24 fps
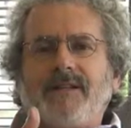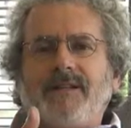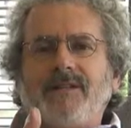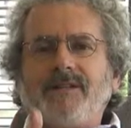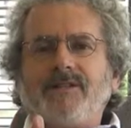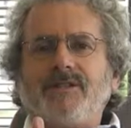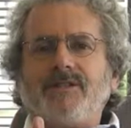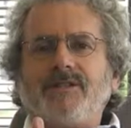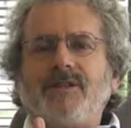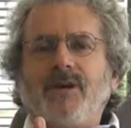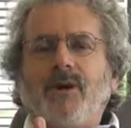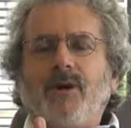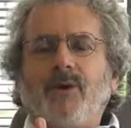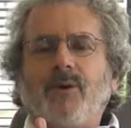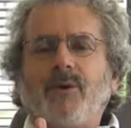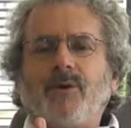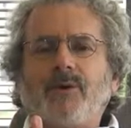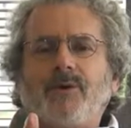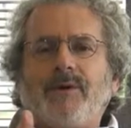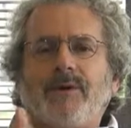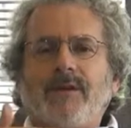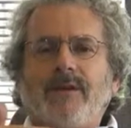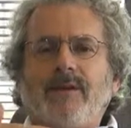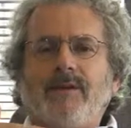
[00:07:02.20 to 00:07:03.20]

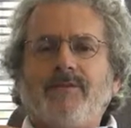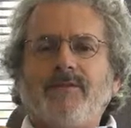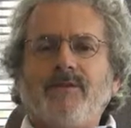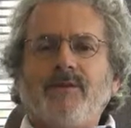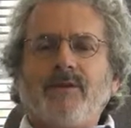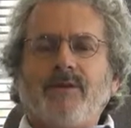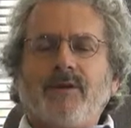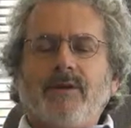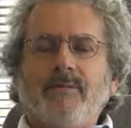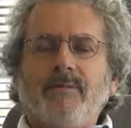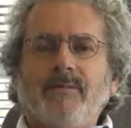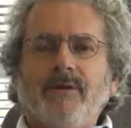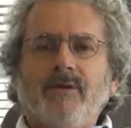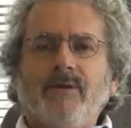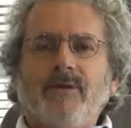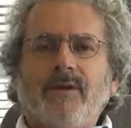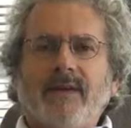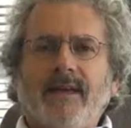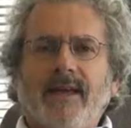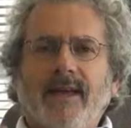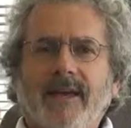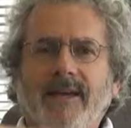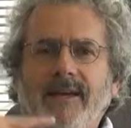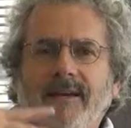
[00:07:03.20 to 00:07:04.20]
showed if you
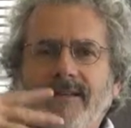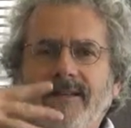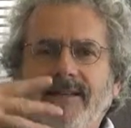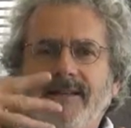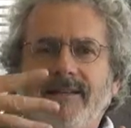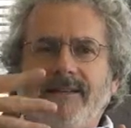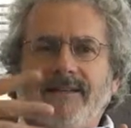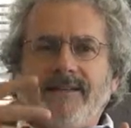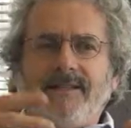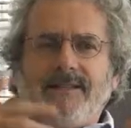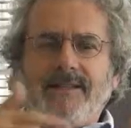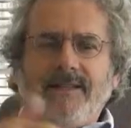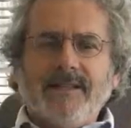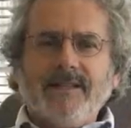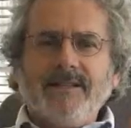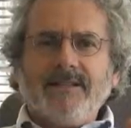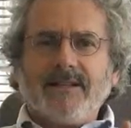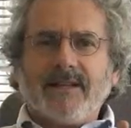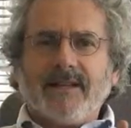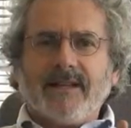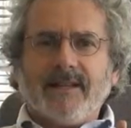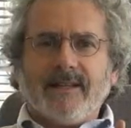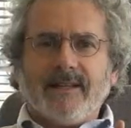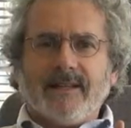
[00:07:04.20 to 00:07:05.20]
communicate
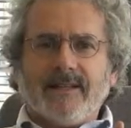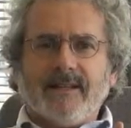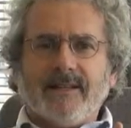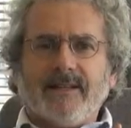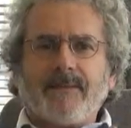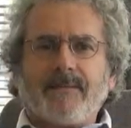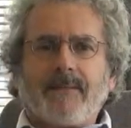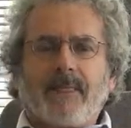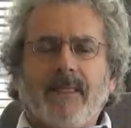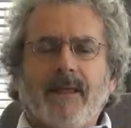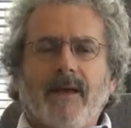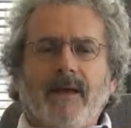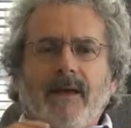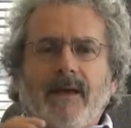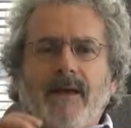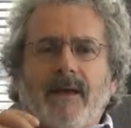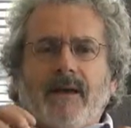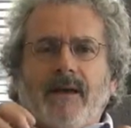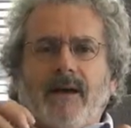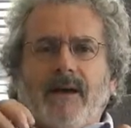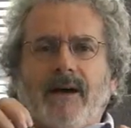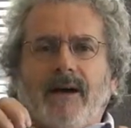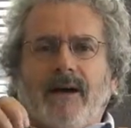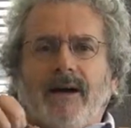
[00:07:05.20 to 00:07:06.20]
digitally,
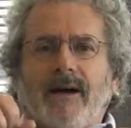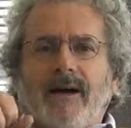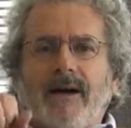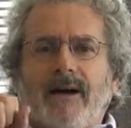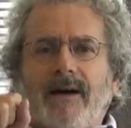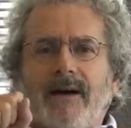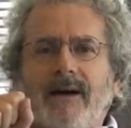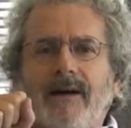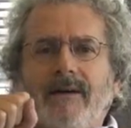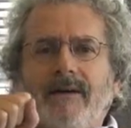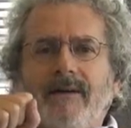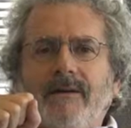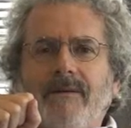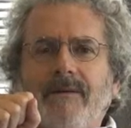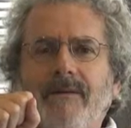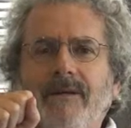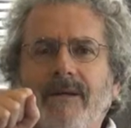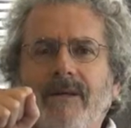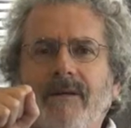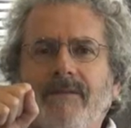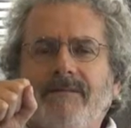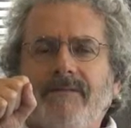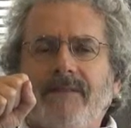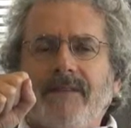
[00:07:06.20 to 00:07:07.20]

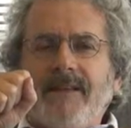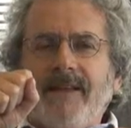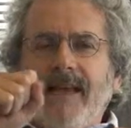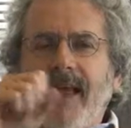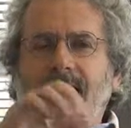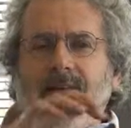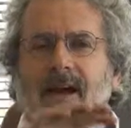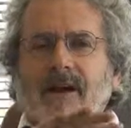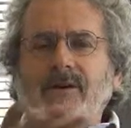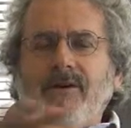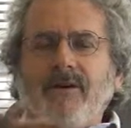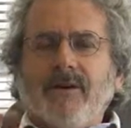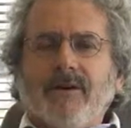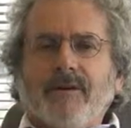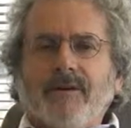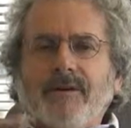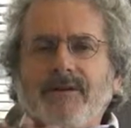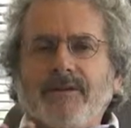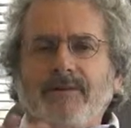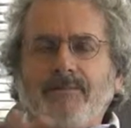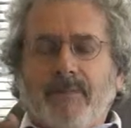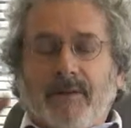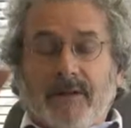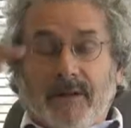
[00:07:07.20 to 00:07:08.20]
if the error
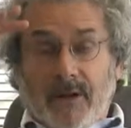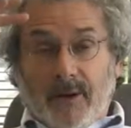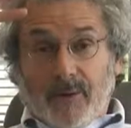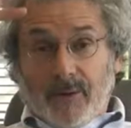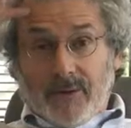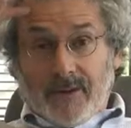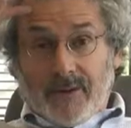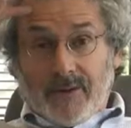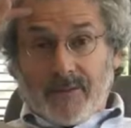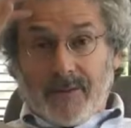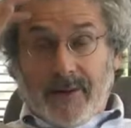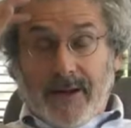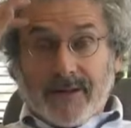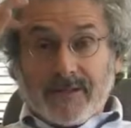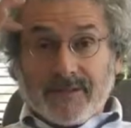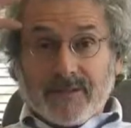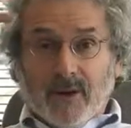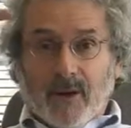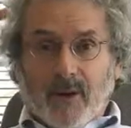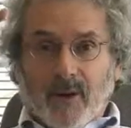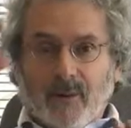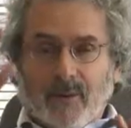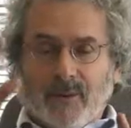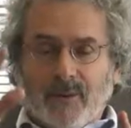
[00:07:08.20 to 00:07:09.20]
is below a
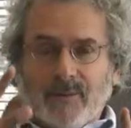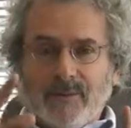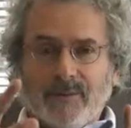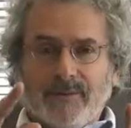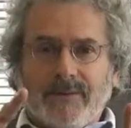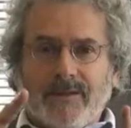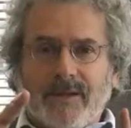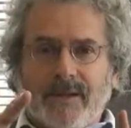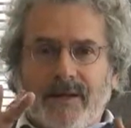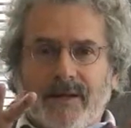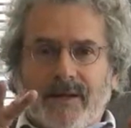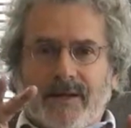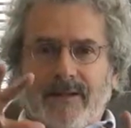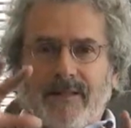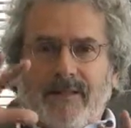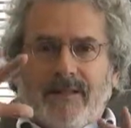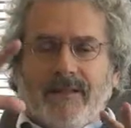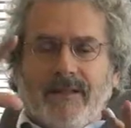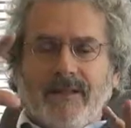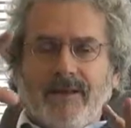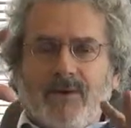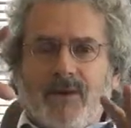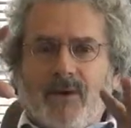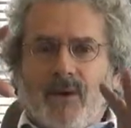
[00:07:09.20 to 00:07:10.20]
threshold,
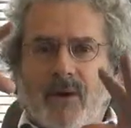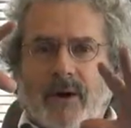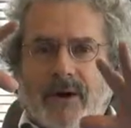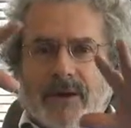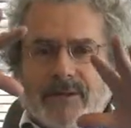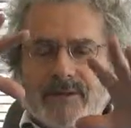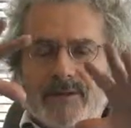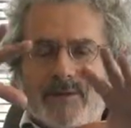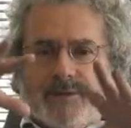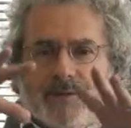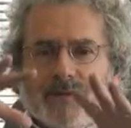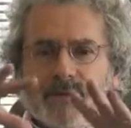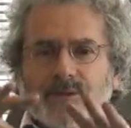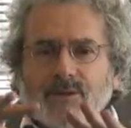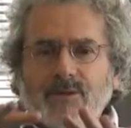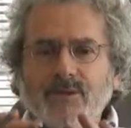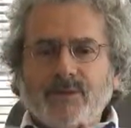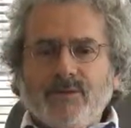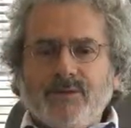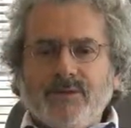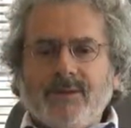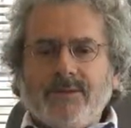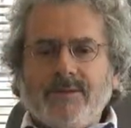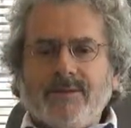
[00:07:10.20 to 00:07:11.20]
the noise
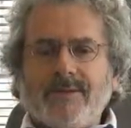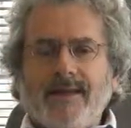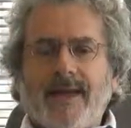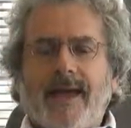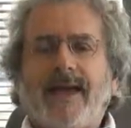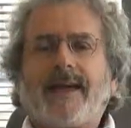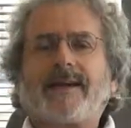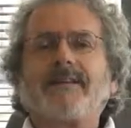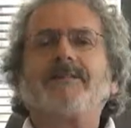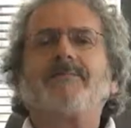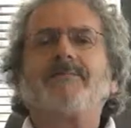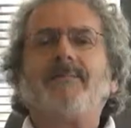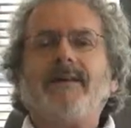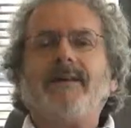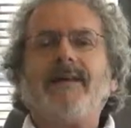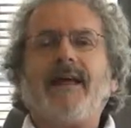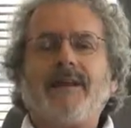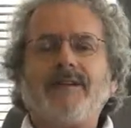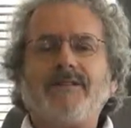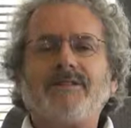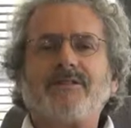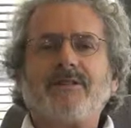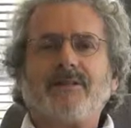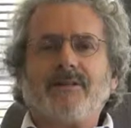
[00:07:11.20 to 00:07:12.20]
reduces
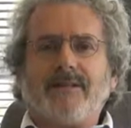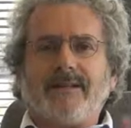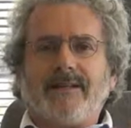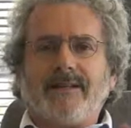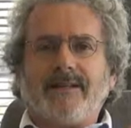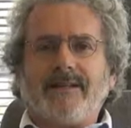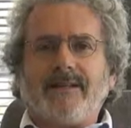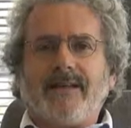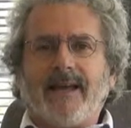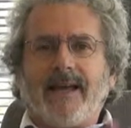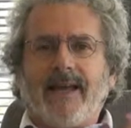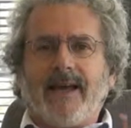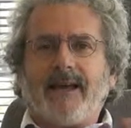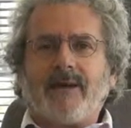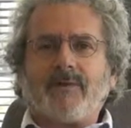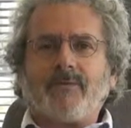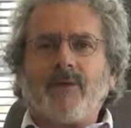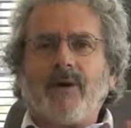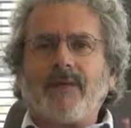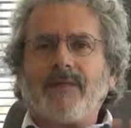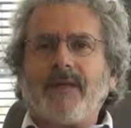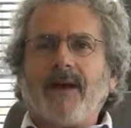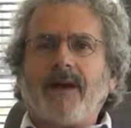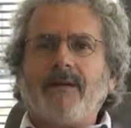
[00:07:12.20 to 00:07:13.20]
exponentially. And
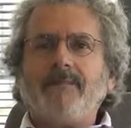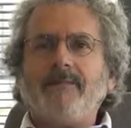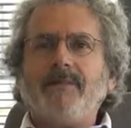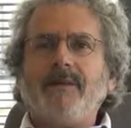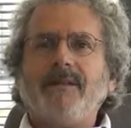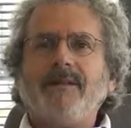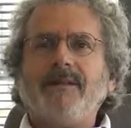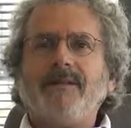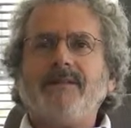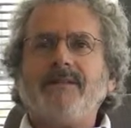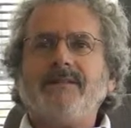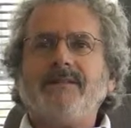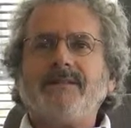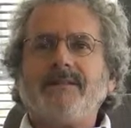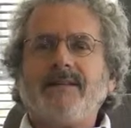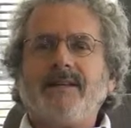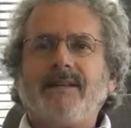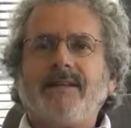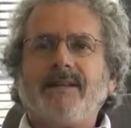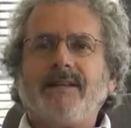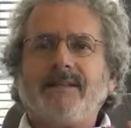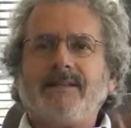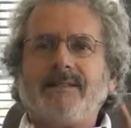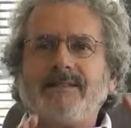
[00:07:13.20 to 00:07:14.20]
what that means
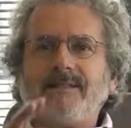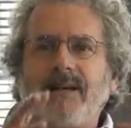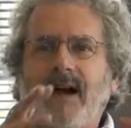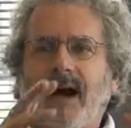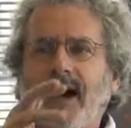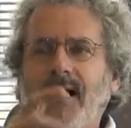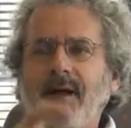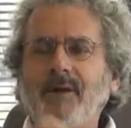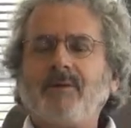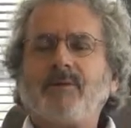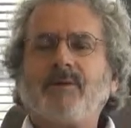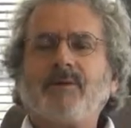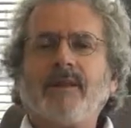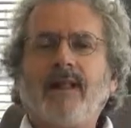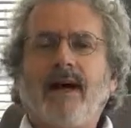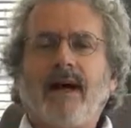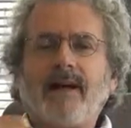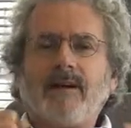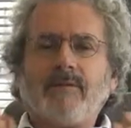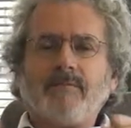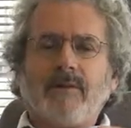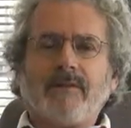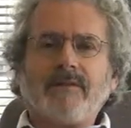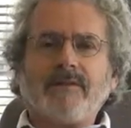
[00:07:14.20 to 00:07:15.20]
is
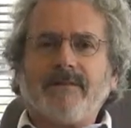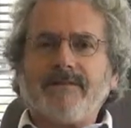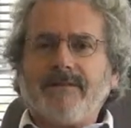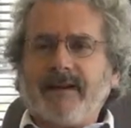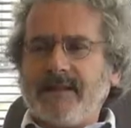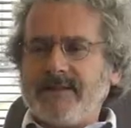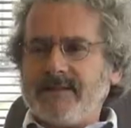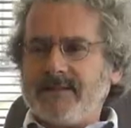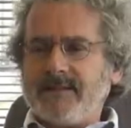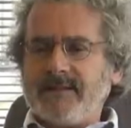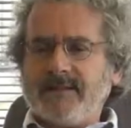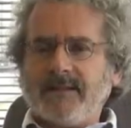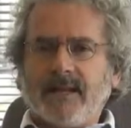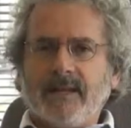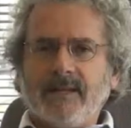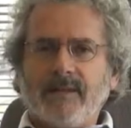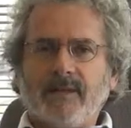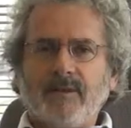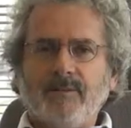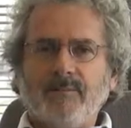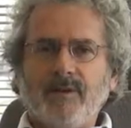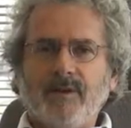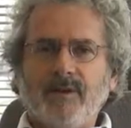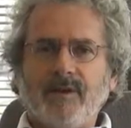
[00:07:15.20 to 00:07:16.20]
unreliable devices can
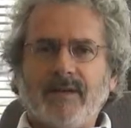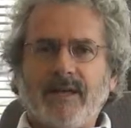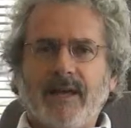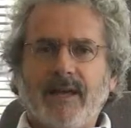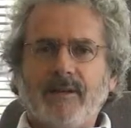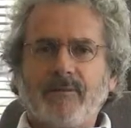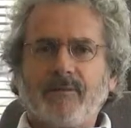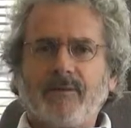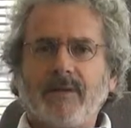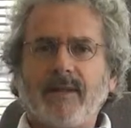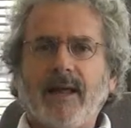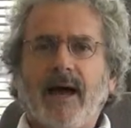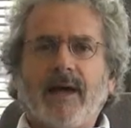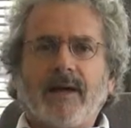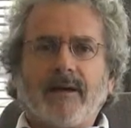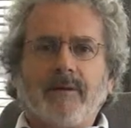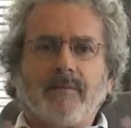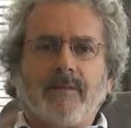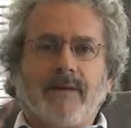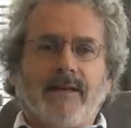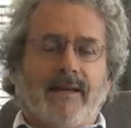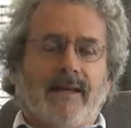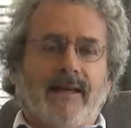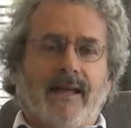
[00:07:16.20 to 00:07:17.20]
communicate
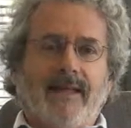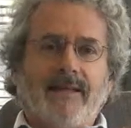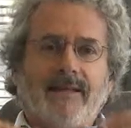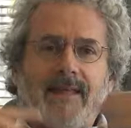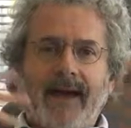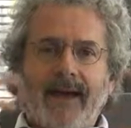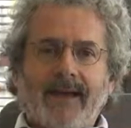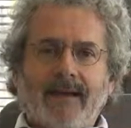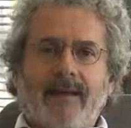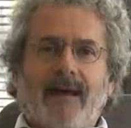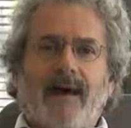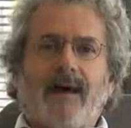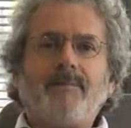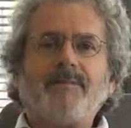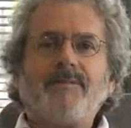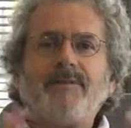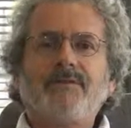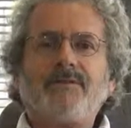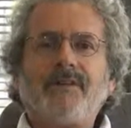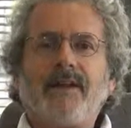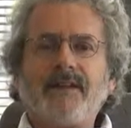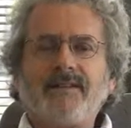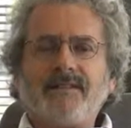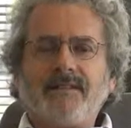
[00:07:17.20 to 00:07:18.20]
reliably. And that
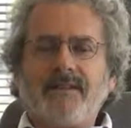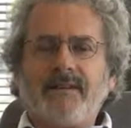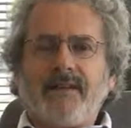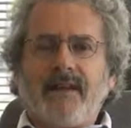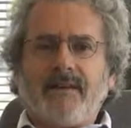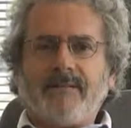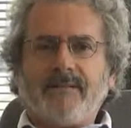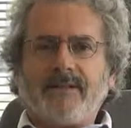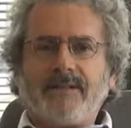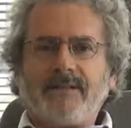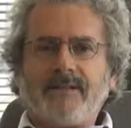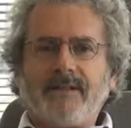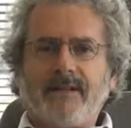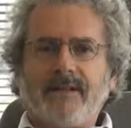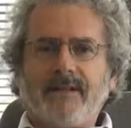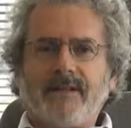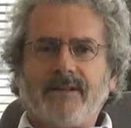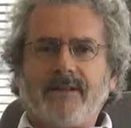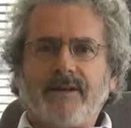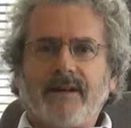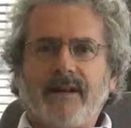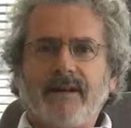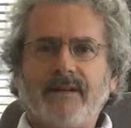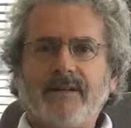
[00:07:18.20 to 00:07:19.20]
observation gave us the
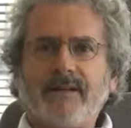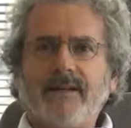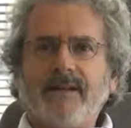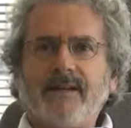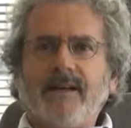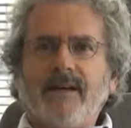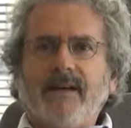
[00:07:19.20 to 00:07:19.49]
internet.